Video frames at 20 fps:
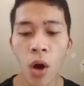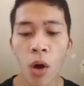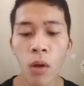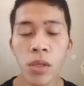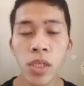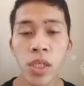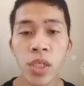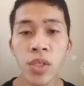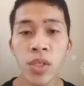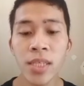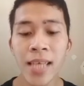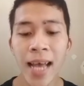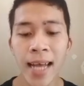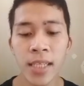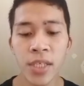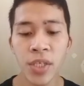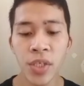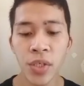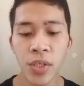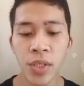also
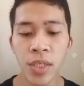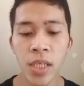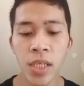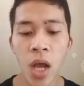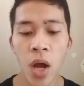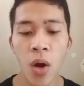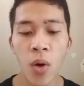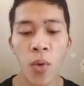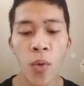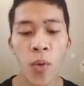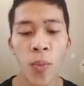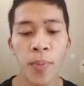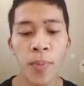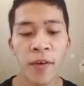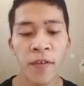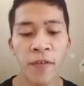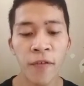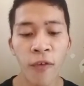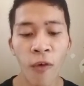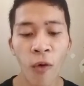dancers who
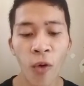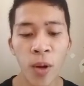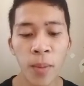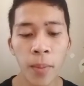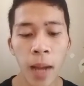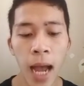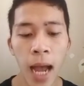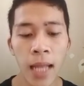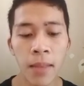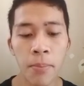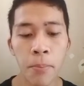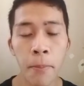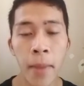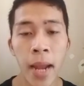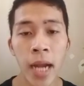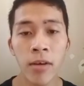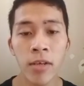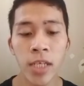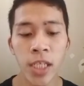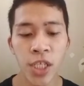performed at
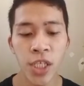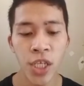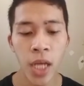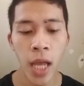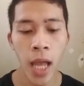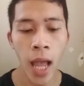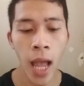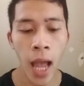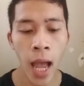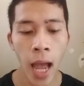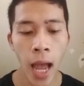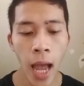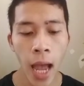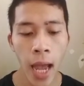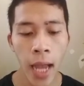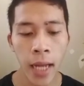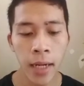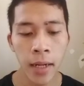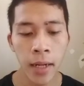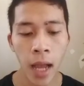marriage
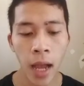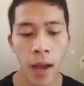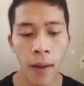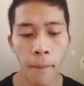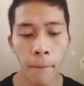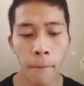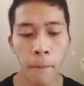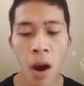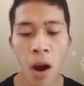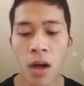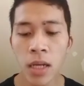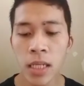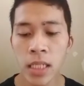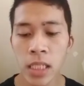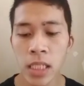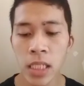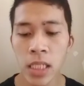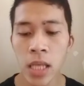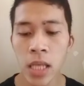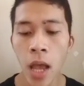and
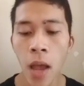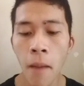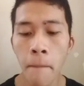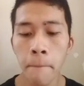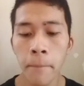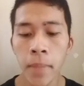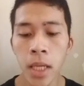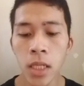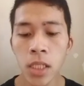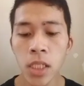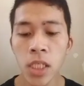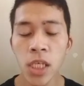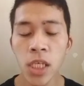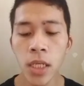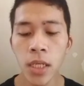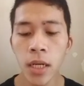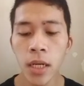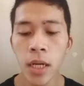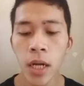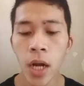buckets,
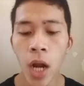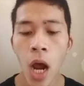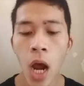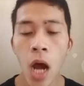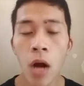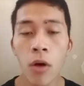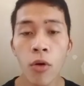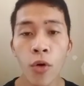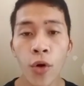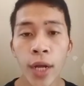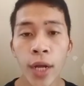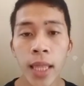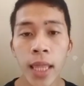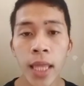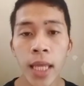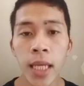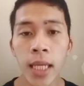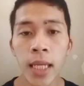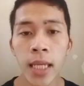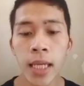music,
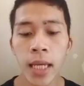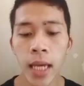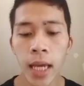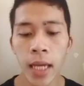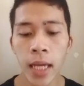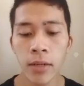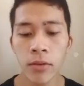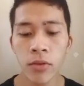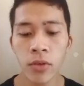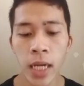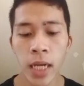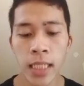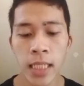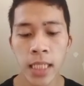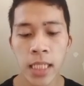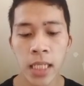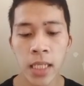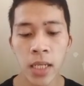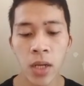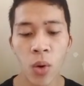reading, and
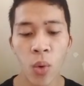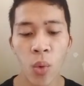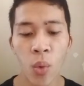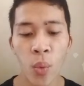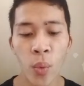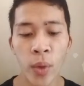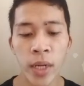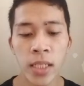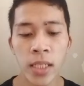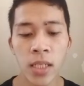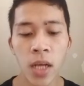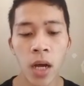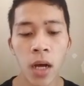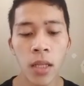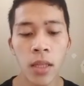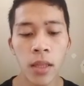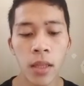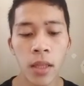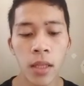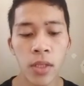writing were
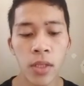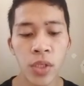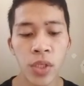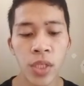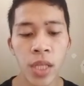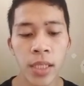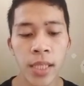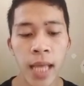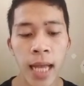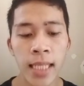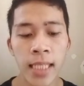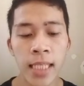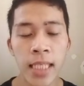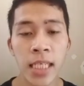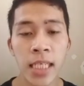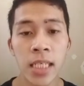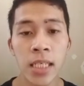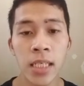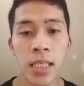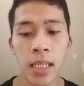taught to the
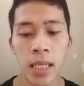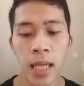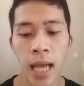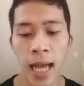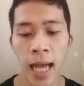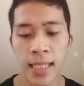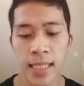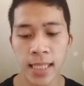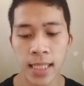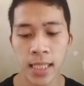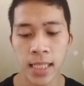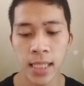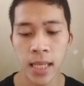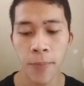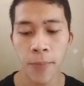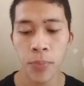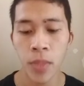dancing gods.